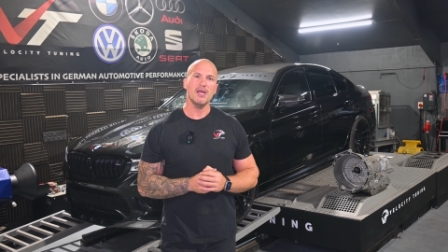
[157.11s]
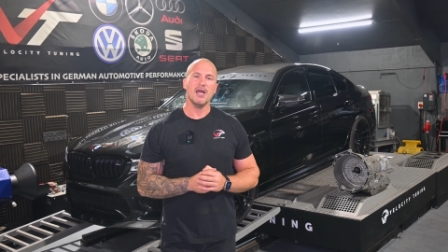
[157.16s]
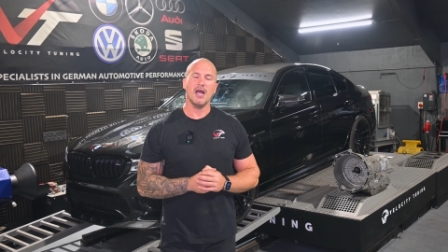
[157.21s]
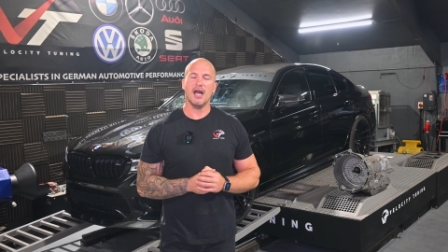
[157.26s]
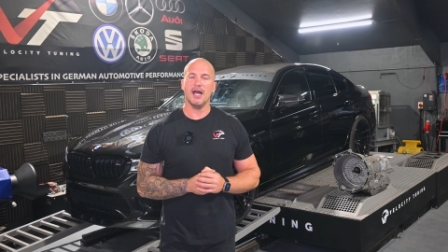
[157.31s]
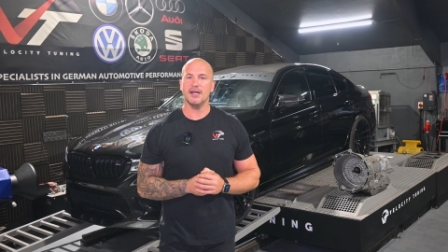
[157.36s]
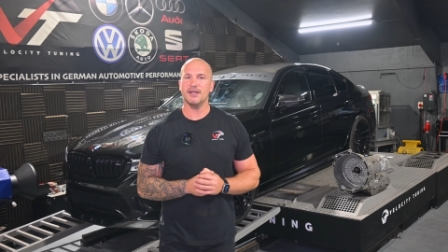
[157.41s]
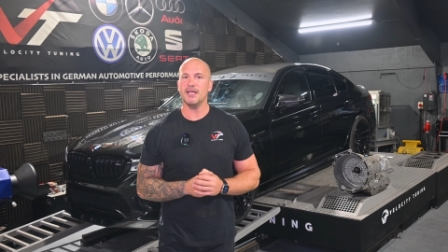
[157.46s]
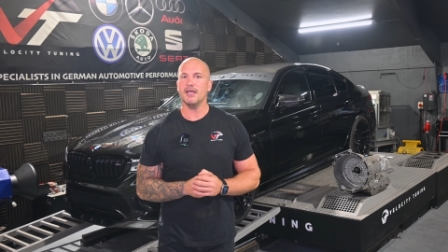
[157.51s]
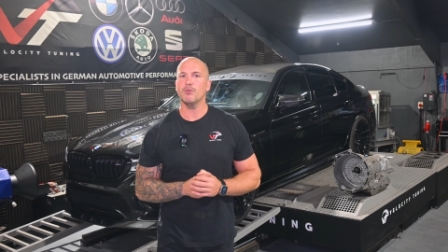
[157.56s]

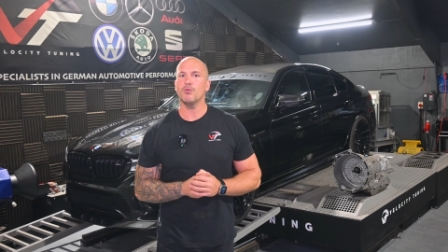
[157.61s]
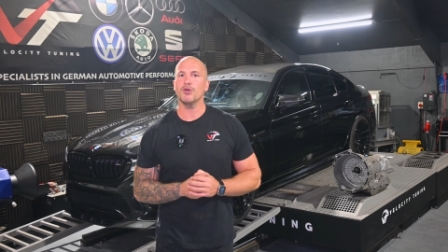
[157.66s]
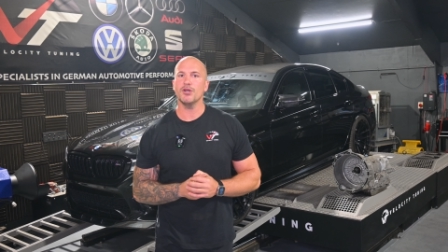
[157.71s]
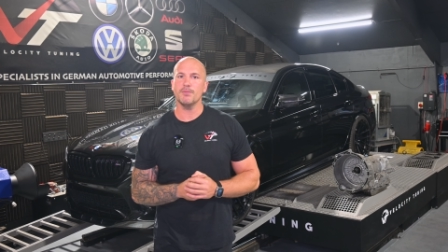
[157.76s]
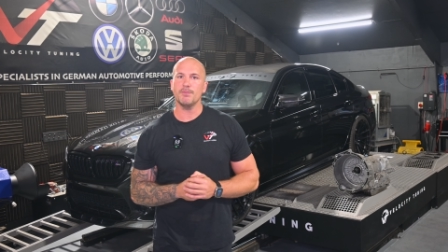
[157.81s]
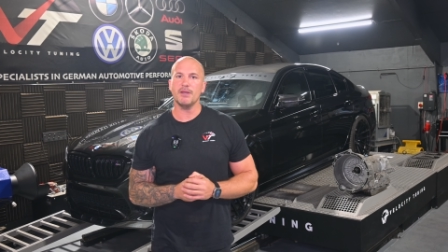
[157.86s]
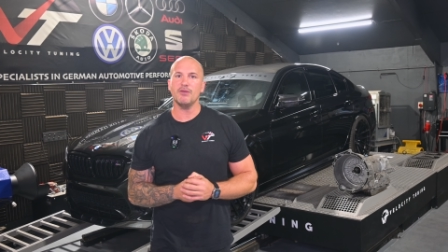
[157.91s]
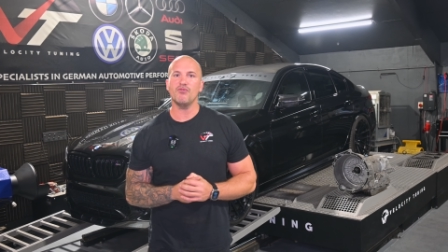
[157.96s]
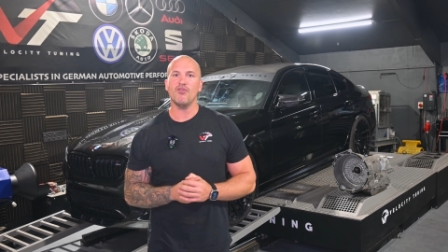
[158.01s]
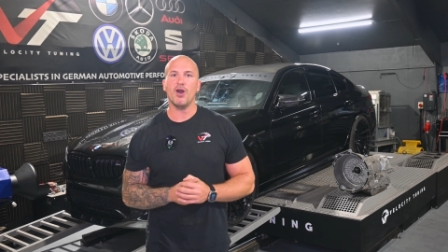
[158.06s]
and it
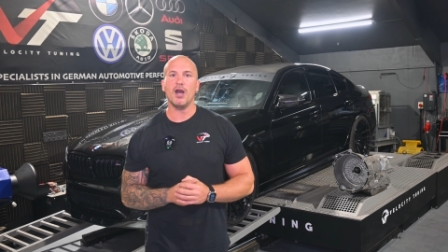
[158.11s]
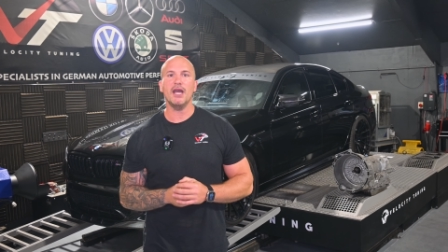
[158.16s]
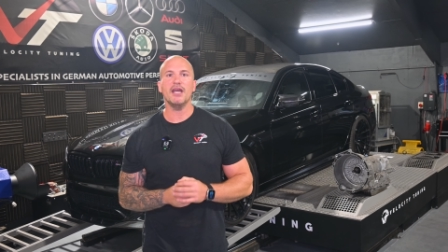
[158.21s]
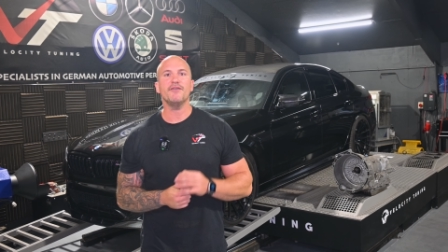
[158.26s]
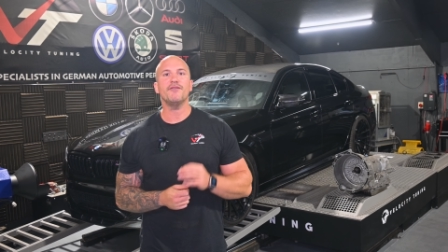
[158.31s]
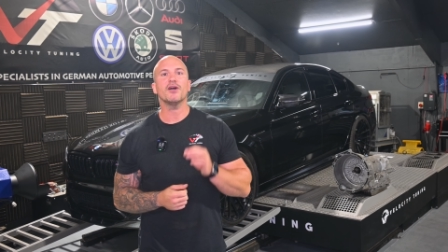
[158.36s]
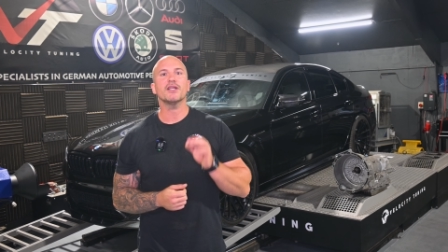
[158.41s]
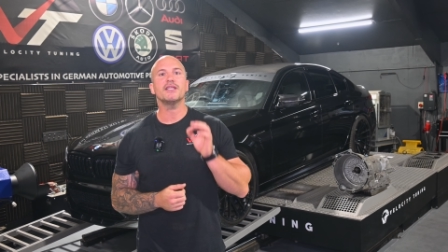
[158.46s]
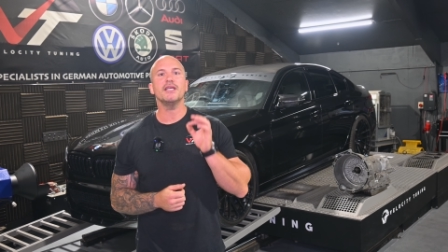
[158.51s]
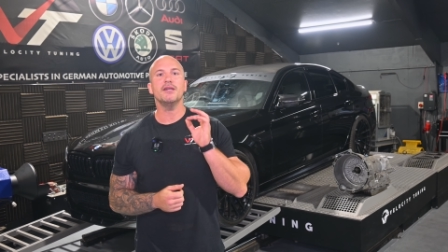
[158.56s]
wouldn't be right
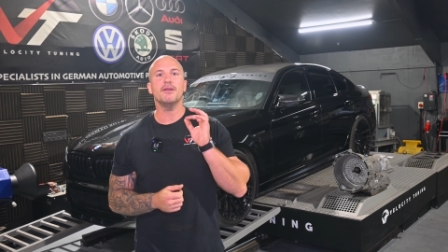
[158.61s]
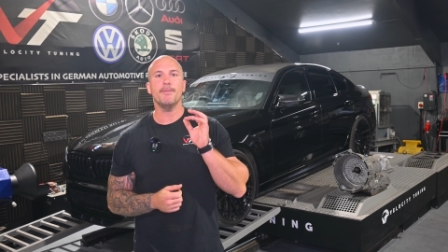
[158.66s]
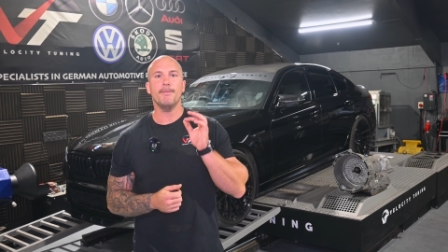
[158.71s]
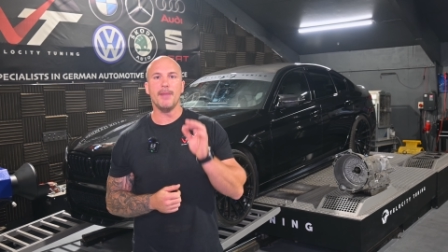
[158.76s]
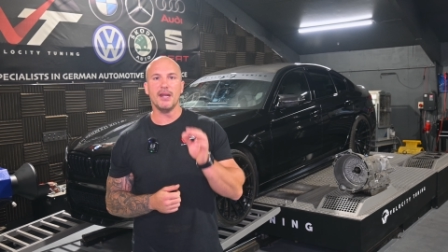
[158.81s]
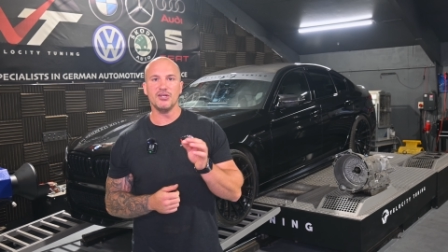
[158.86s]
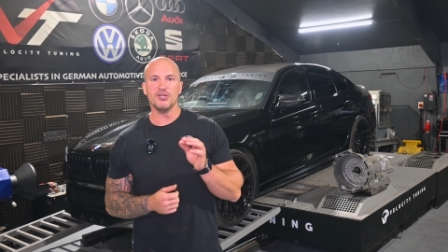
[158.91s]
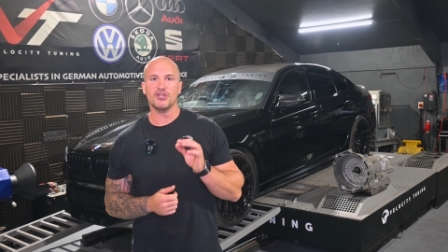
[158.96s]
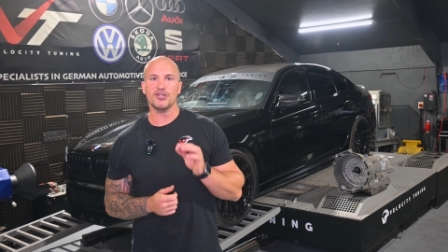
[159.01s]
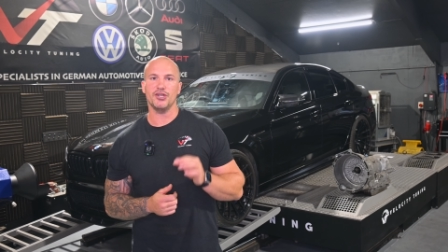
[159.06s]
if I didn't
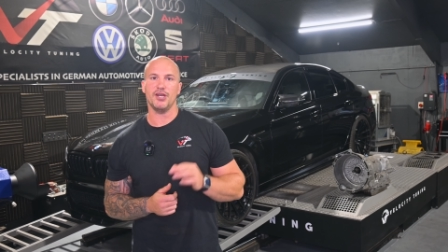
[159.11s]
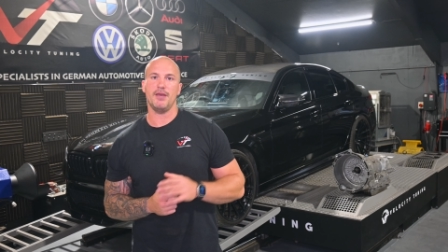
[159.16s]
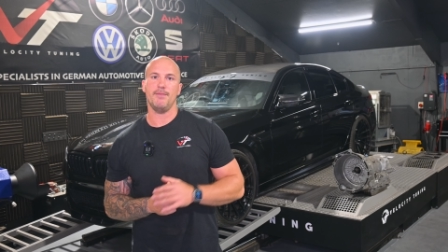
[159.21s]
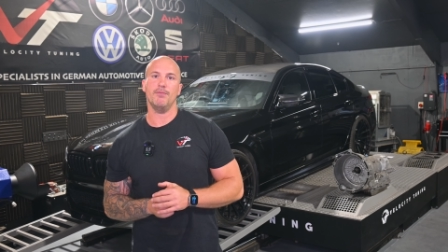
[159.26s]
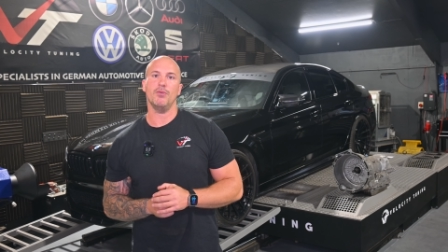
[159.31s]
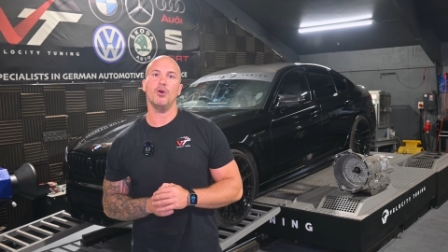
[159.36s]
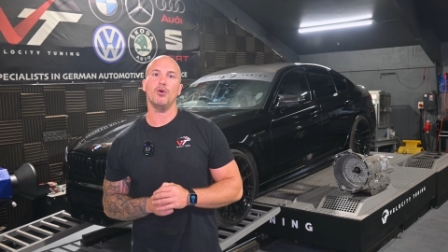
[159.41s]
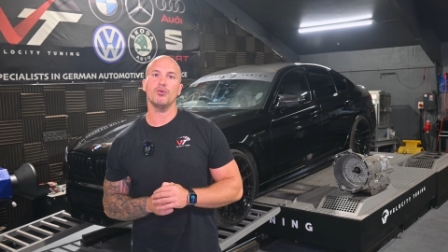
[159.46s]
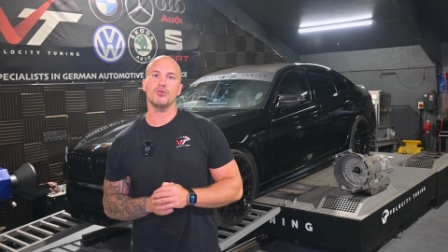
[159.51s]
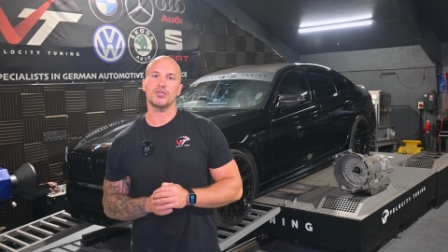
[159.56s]
mention
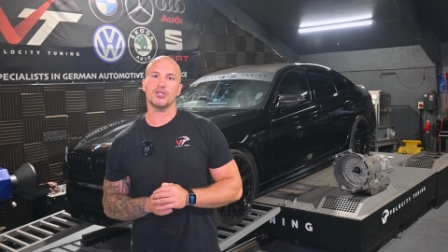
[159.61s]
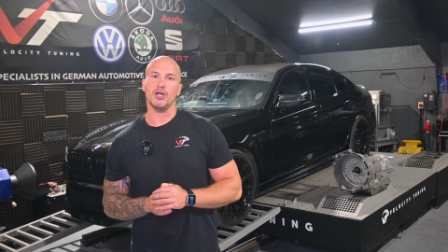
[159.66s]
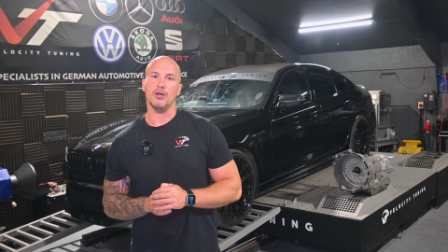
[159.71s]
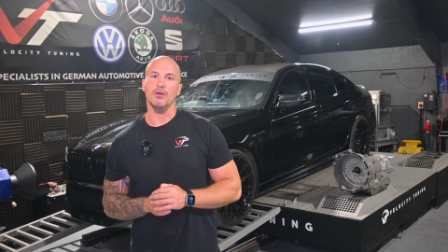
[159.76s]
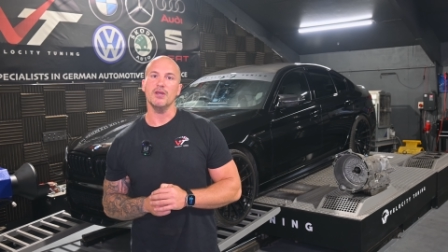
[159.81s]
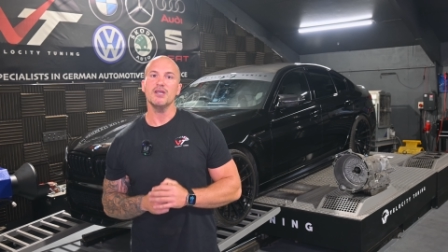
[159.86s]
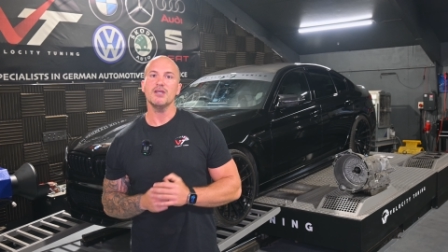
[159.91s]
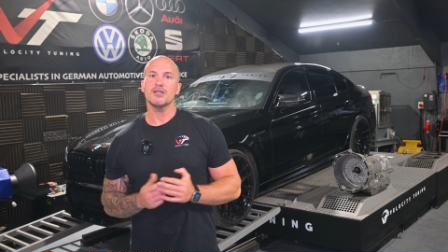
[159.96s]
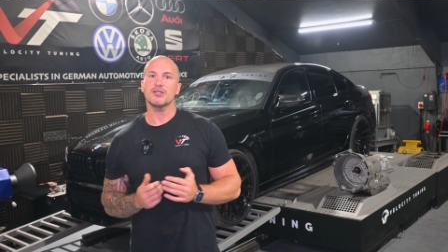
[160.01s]
them also.